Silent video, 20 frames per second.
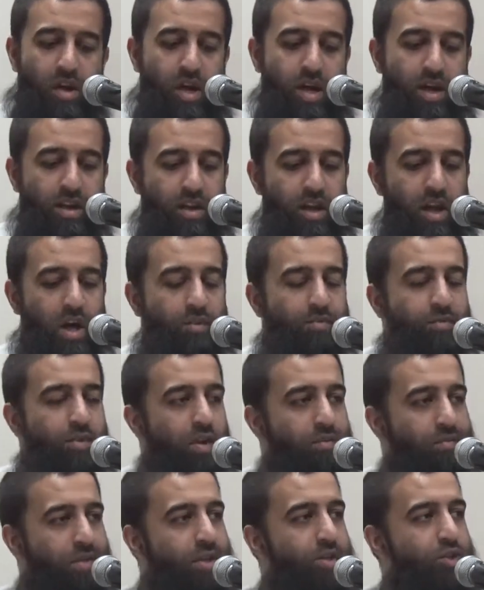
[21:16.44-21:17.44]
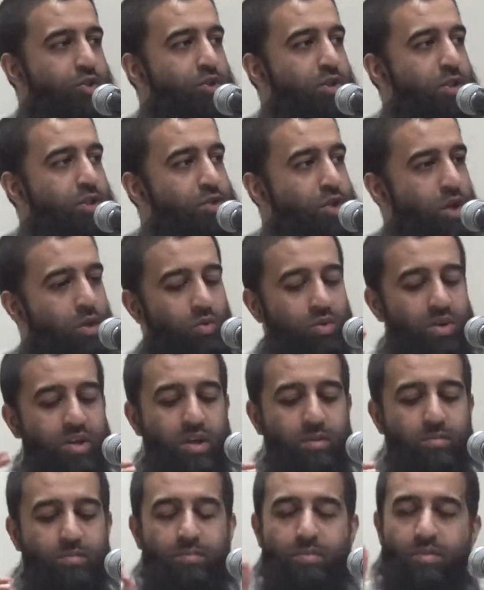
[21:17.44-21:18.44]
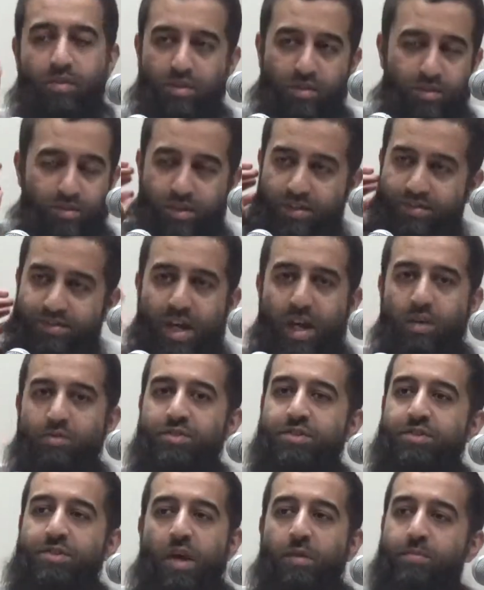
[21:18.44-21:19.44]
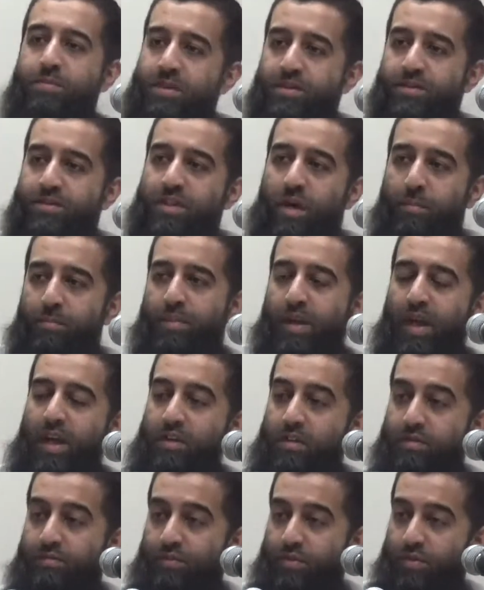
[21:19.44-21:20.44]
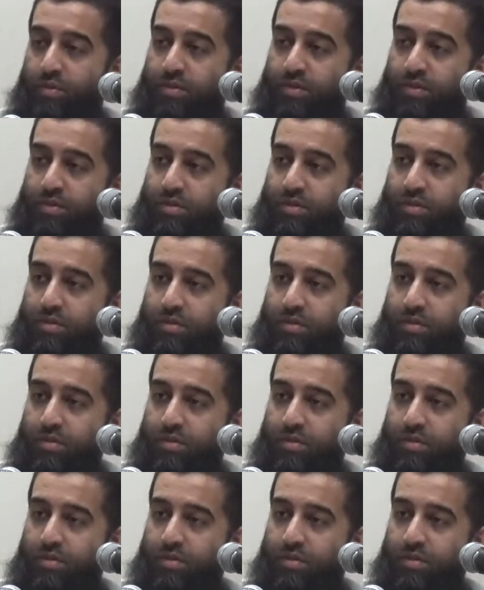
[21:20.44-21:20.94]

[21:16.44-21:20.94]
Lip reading: And Nafi eventually told him, the sound stopped, he stopped playing the flute.